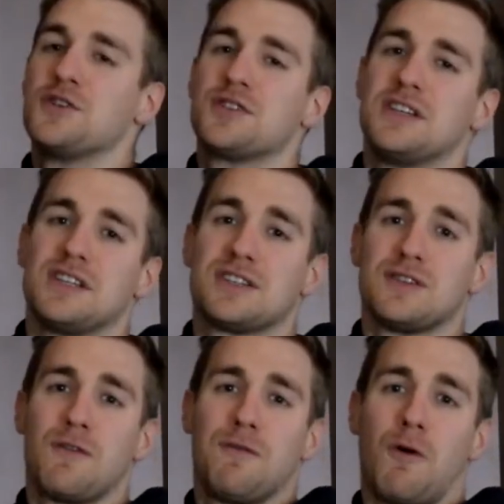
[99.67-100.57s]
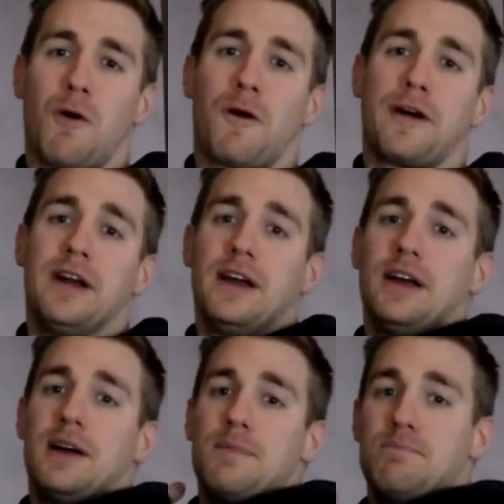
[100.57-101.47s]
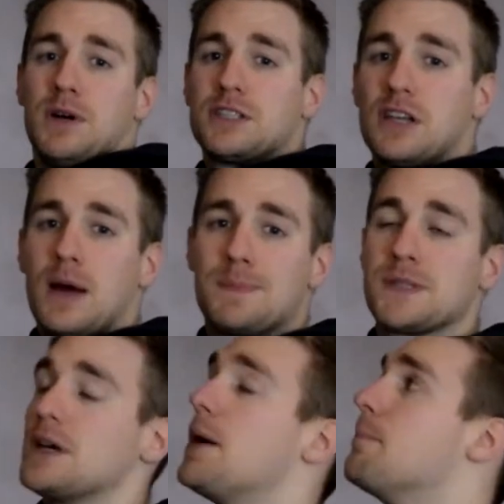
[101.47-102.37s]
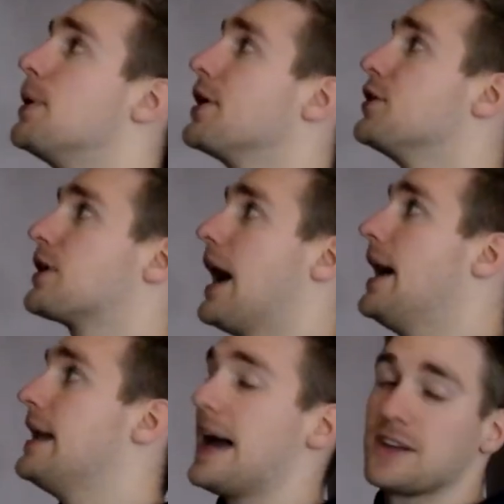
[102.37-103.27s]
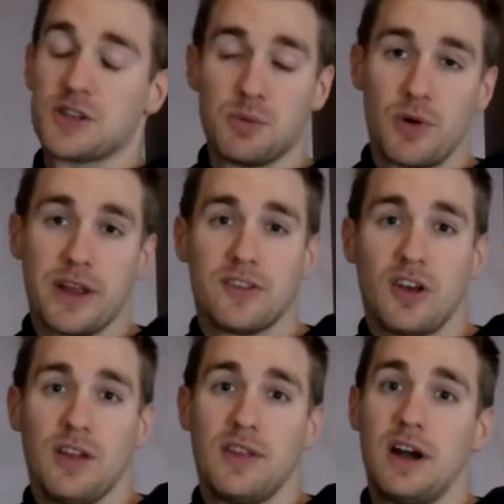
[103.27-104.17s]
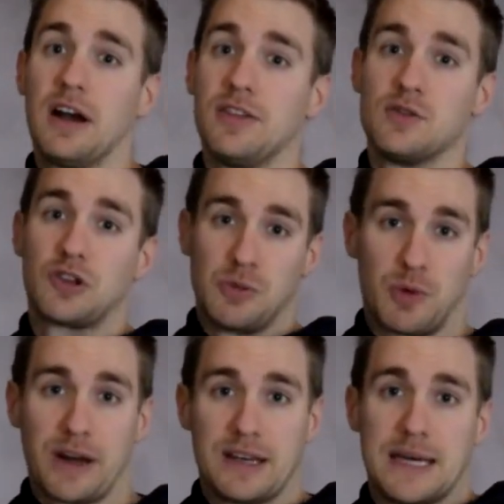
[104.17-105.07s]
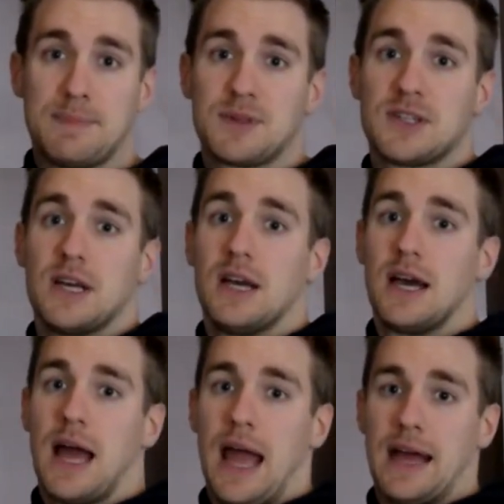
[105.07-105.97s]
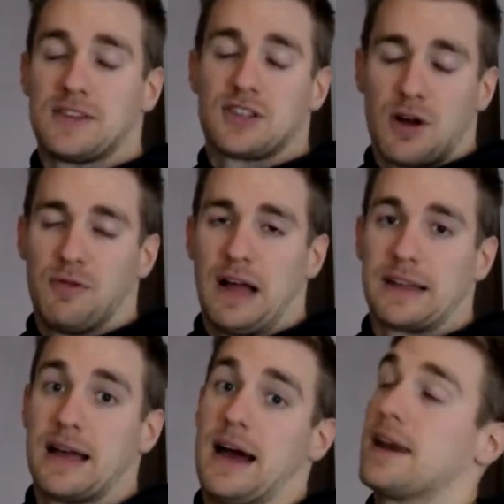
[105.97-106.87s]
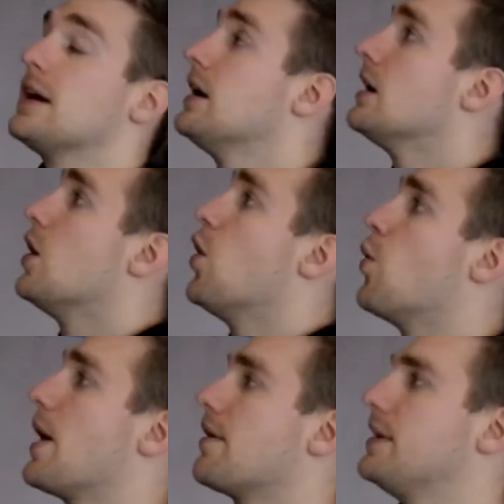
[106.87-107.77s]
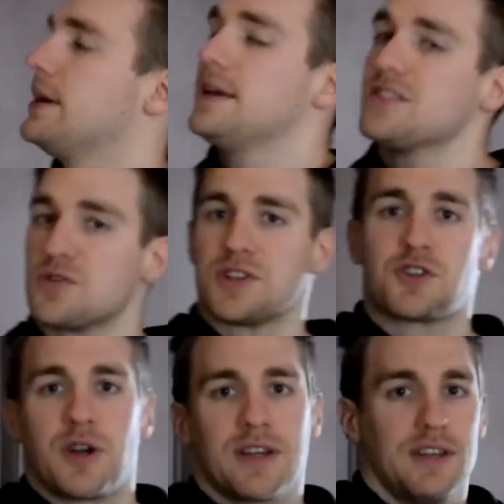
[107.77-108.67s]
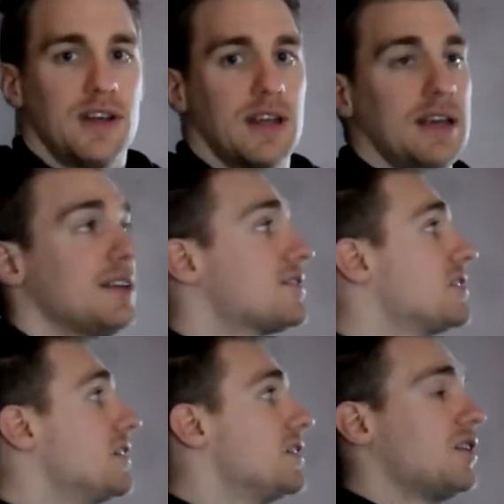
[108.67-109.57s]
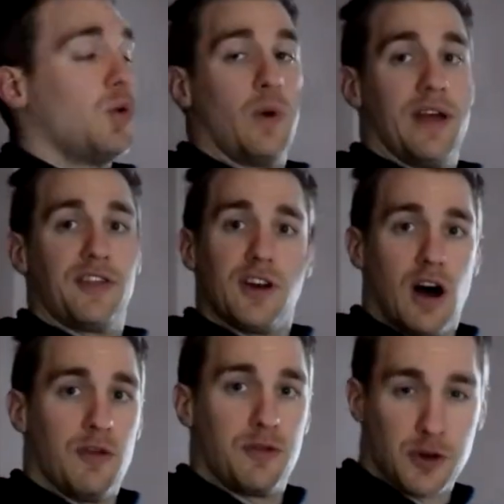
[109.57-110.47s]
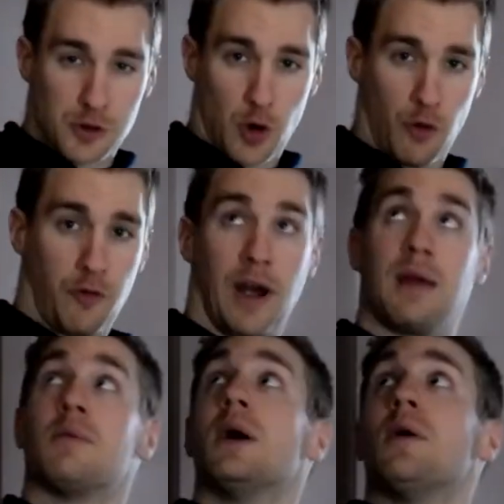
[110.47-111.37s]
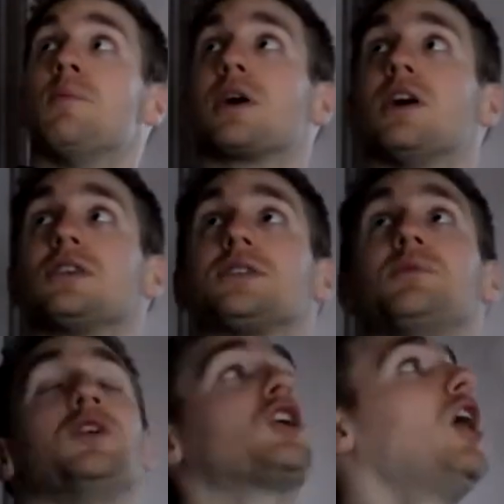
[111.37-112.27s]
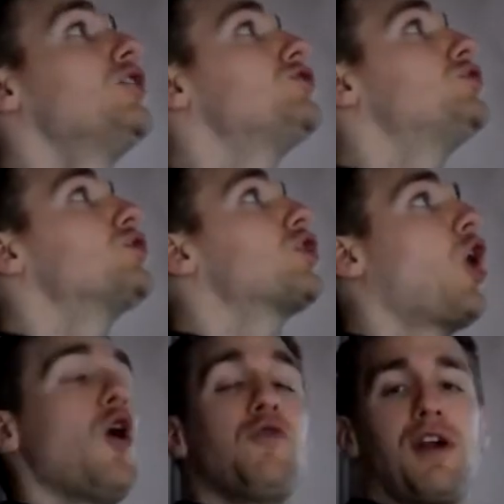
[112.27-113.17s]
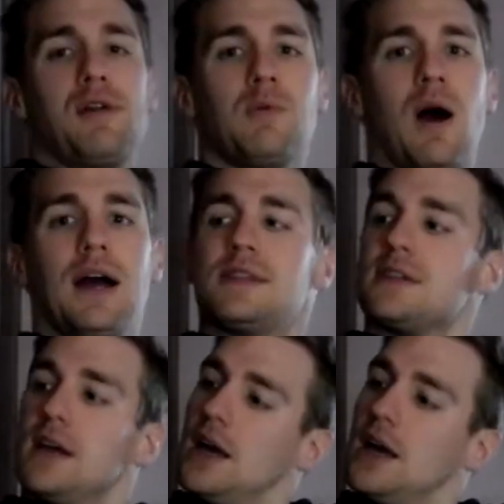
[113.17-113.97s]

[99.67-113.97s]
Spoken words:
use this for muscle-ups, but you can hang some rings on there and do some ring dips and stuff like that. Where it is restricted is the width of your door frame, because you can't go very wide,